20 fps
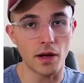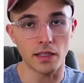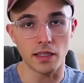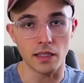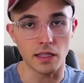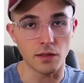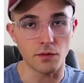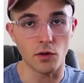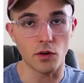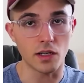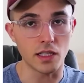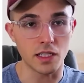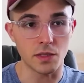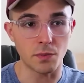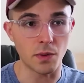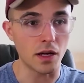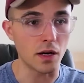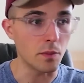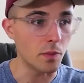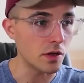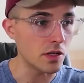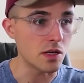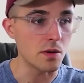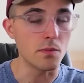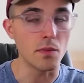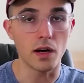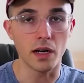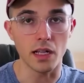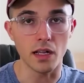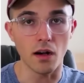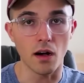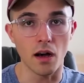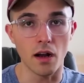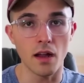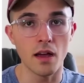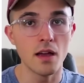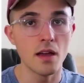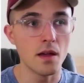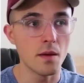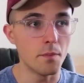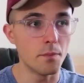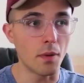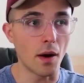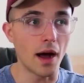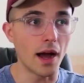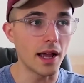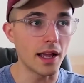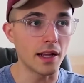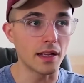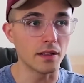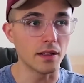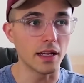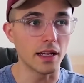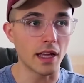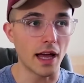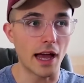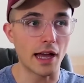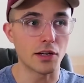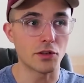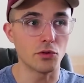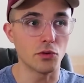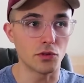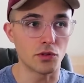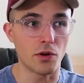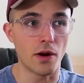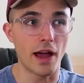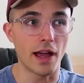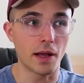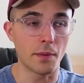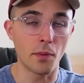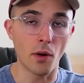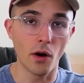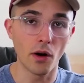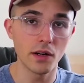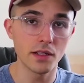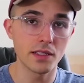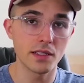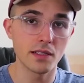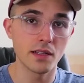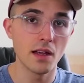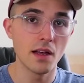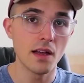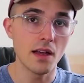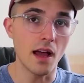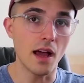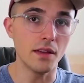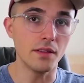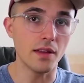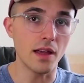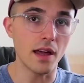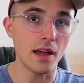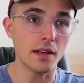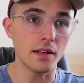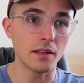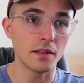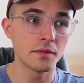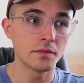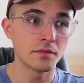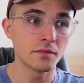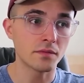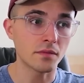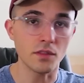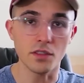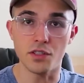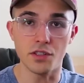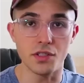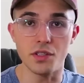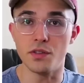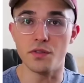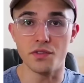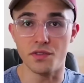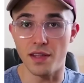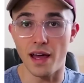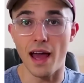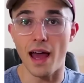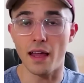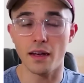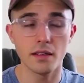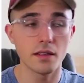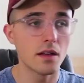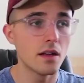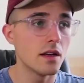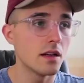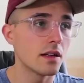bike that they've already spent a bunch of money on buying like actual track parts and then just use that.